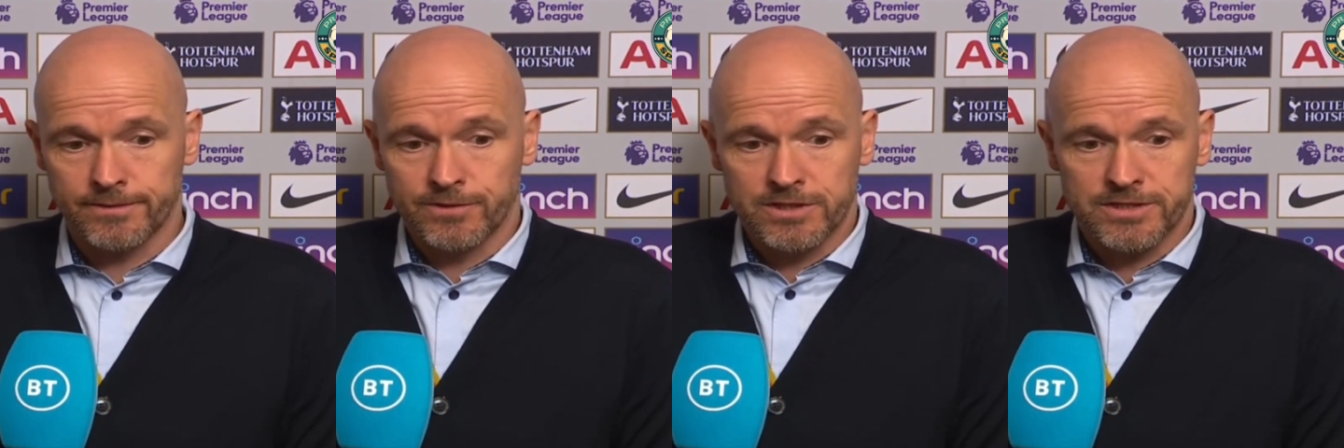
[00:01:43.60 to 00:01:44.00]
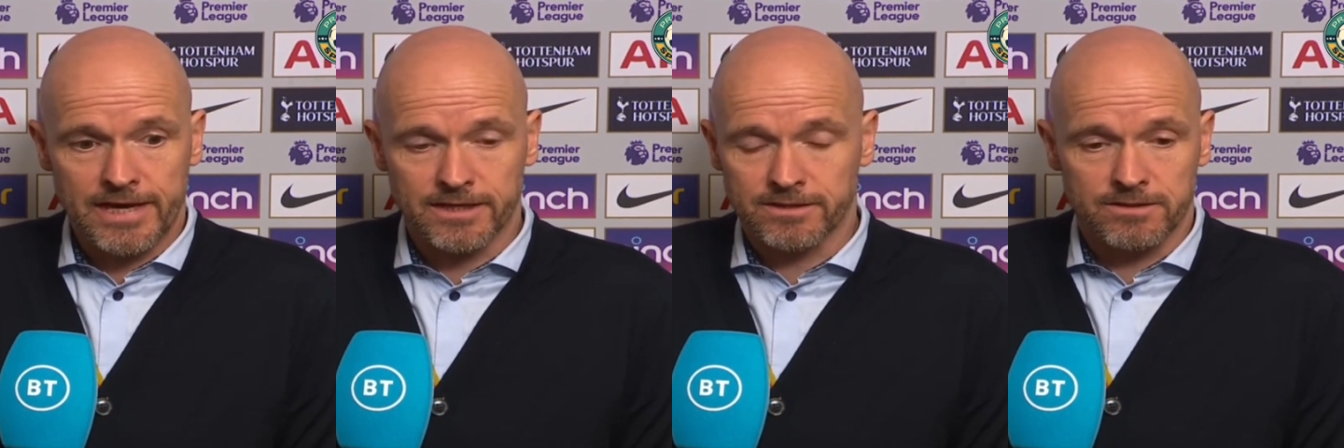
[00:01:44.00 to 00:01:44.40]
Uh, with the
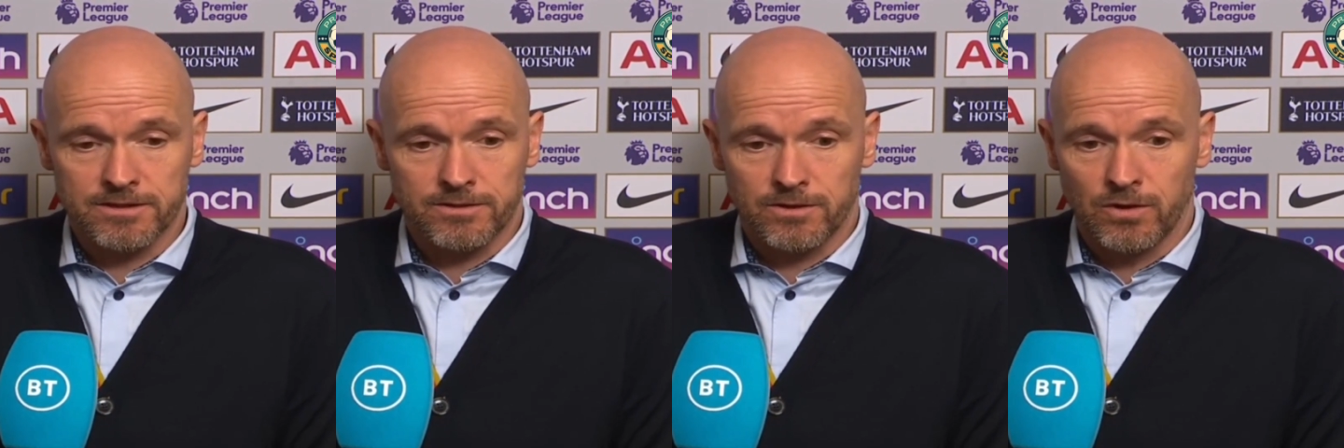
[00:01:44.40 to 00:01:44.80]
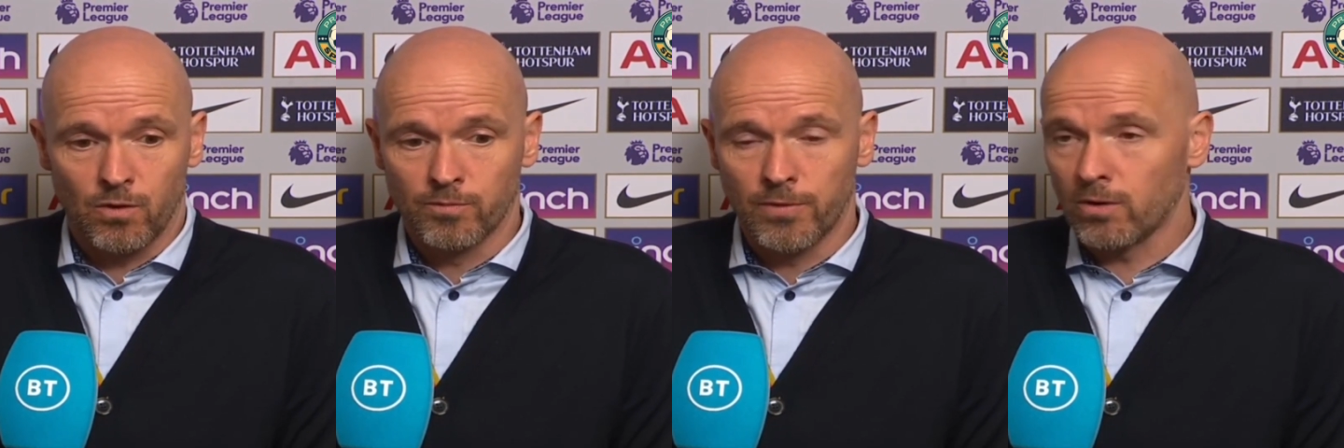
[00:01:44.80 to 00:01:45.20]
second uh,
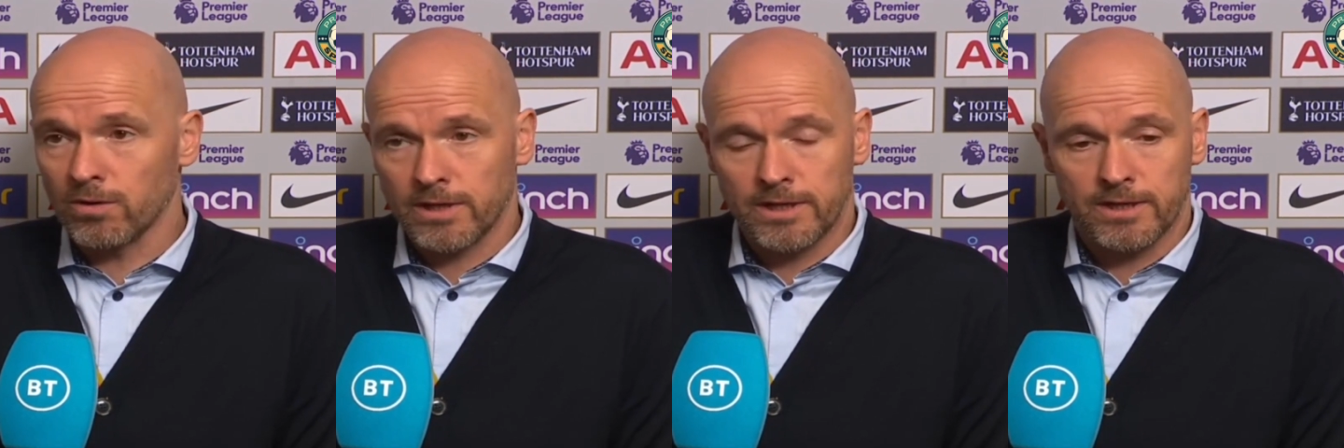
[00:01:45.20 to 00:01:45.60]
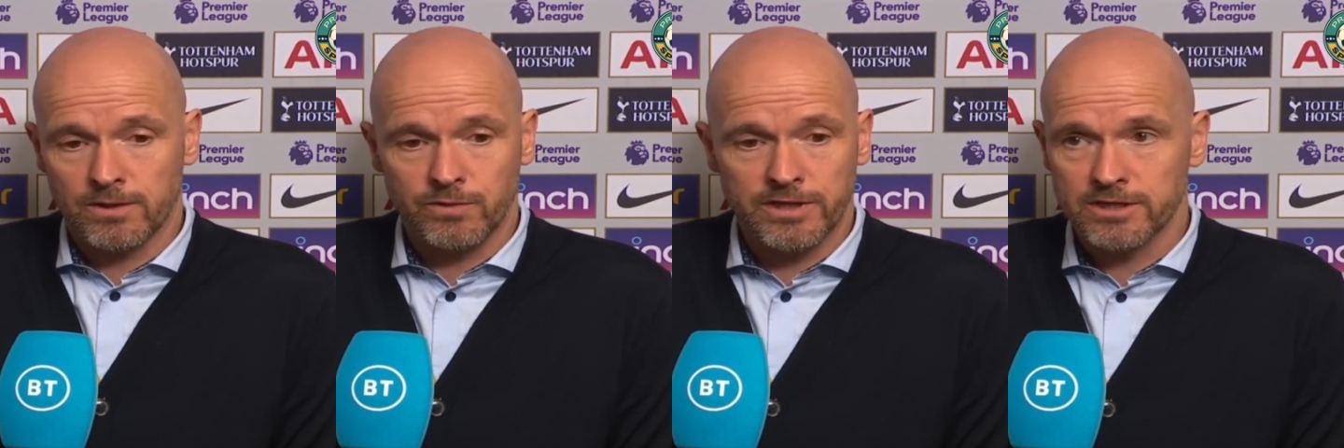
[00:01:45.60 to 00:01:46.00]
long ball,
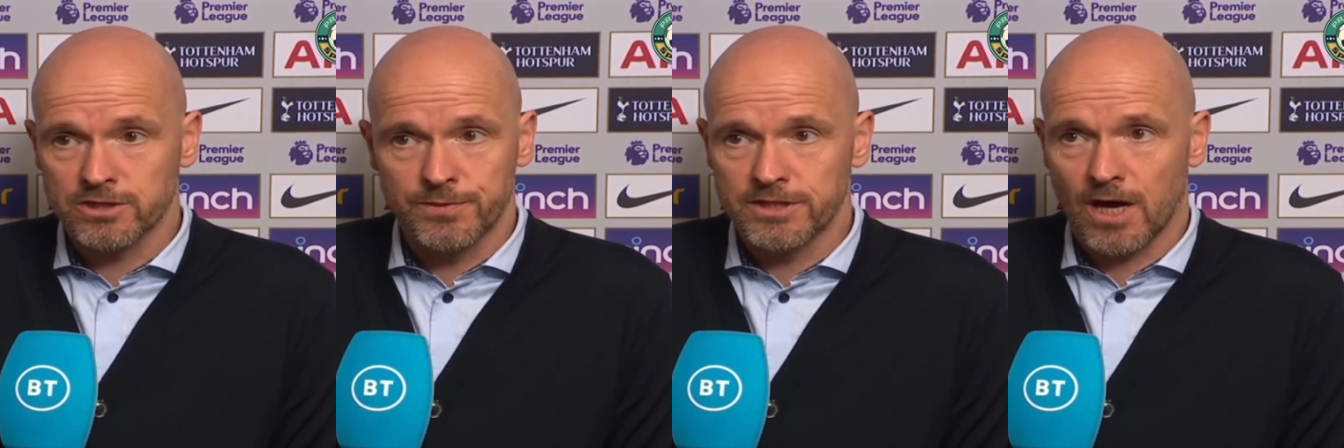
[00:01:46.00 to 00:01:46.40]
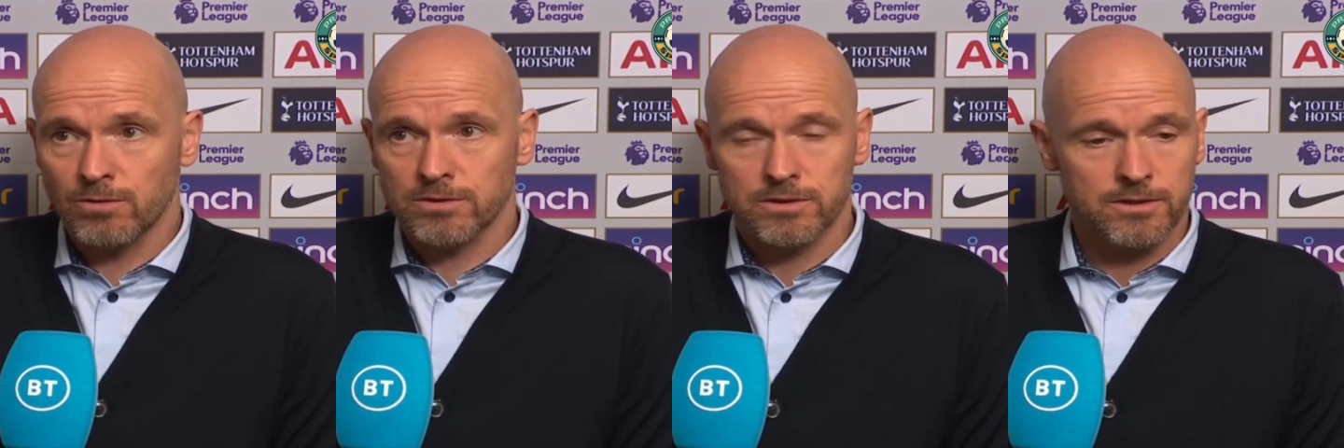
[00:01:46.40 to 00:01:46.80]
and we didn't squeeze
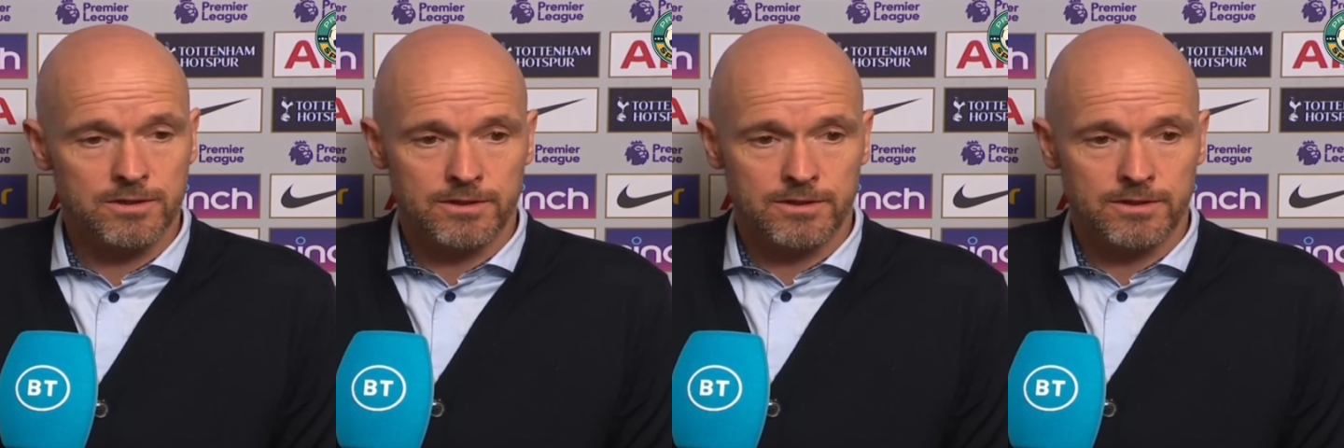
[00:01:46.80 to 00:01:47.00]
out